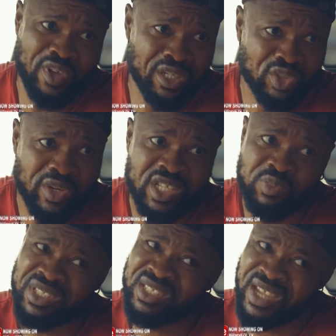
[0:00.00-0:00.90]
very sorry. It's
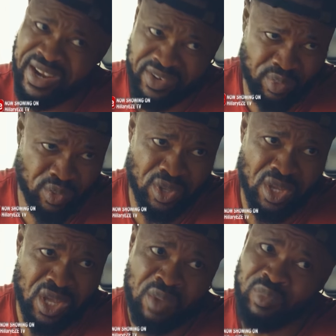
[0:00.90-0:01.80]
been terrible.
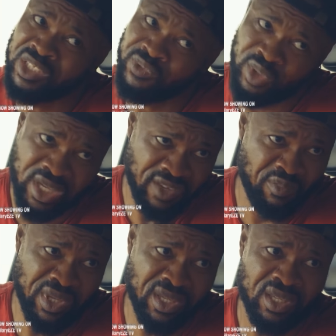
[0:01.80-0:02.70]
Please forgive
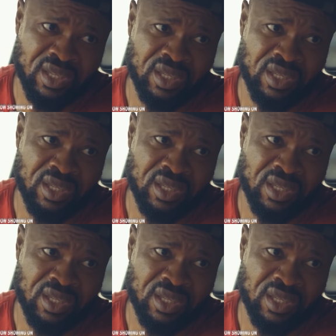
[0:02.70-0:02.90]
me.